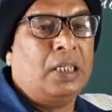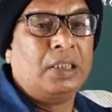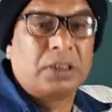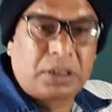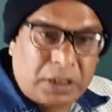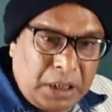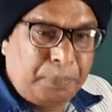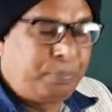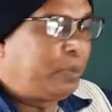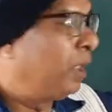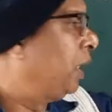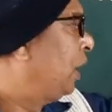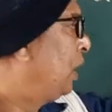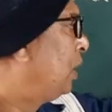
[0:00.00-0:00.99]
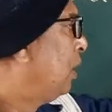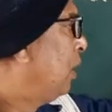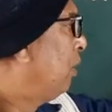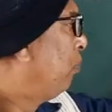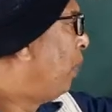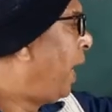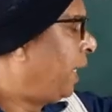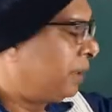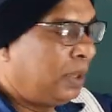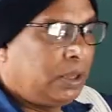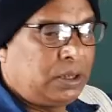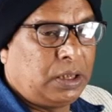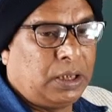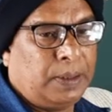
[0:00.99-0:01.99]
shifted by
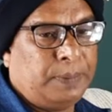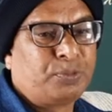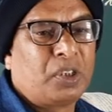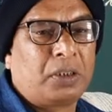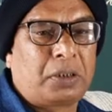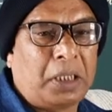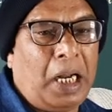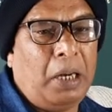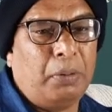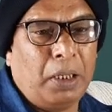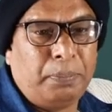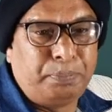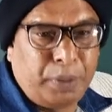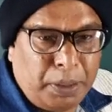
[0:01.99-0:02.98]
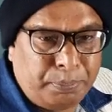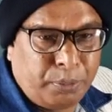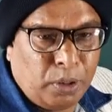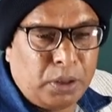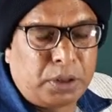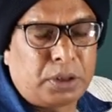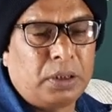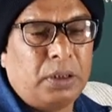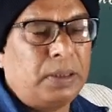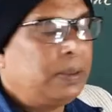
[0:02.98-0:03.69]
these tribal peoples.